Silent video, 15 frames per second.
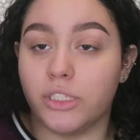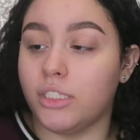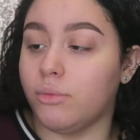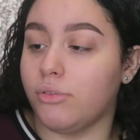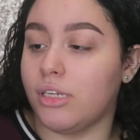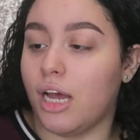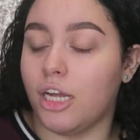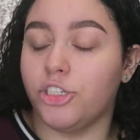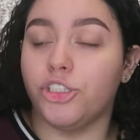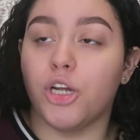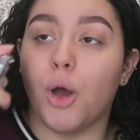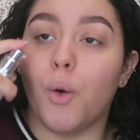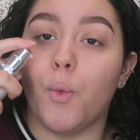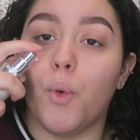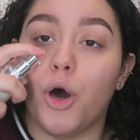with some
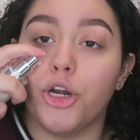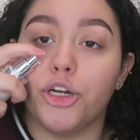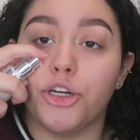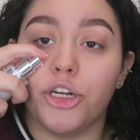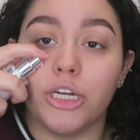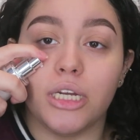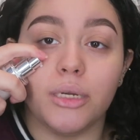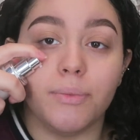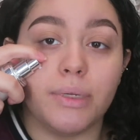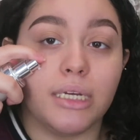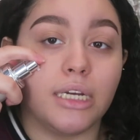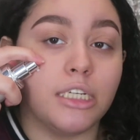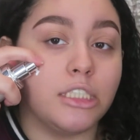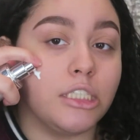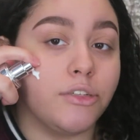Tatcha water cream
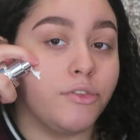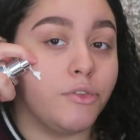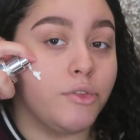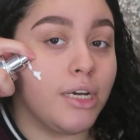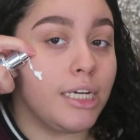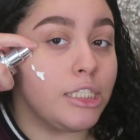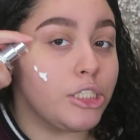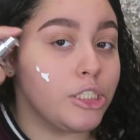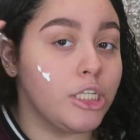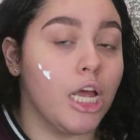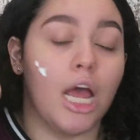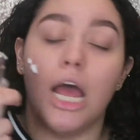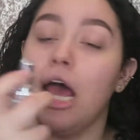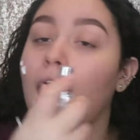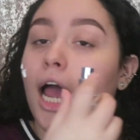because if you guys
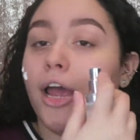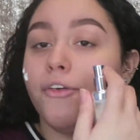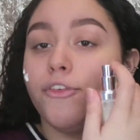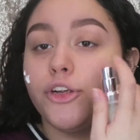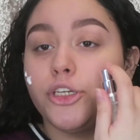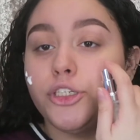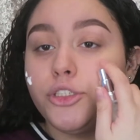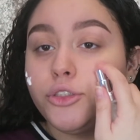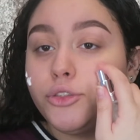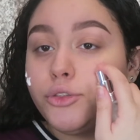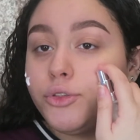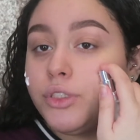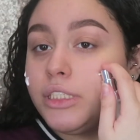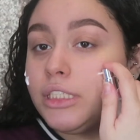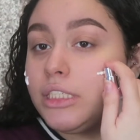ever
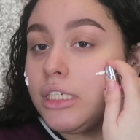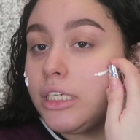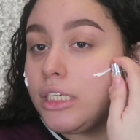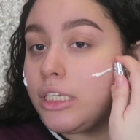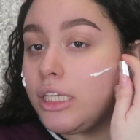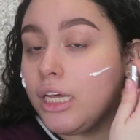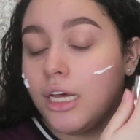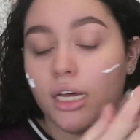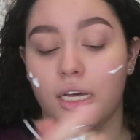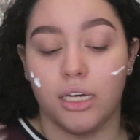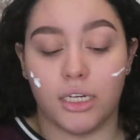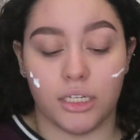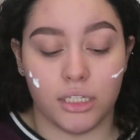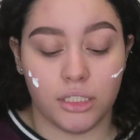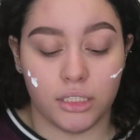used
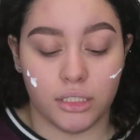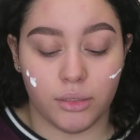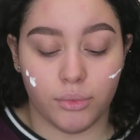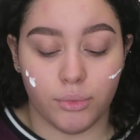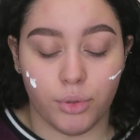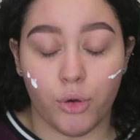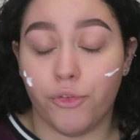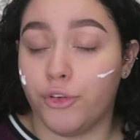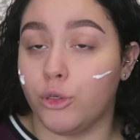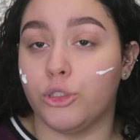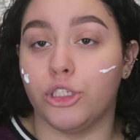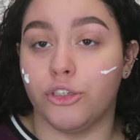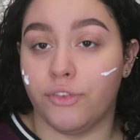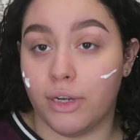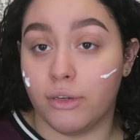the Pro
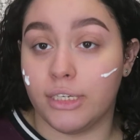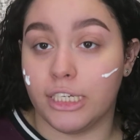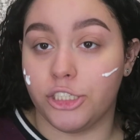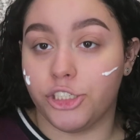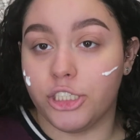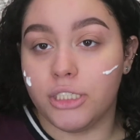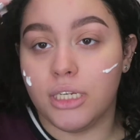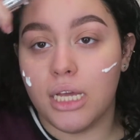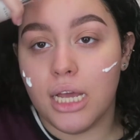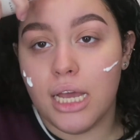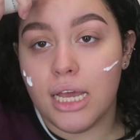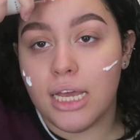FILT'R foundation,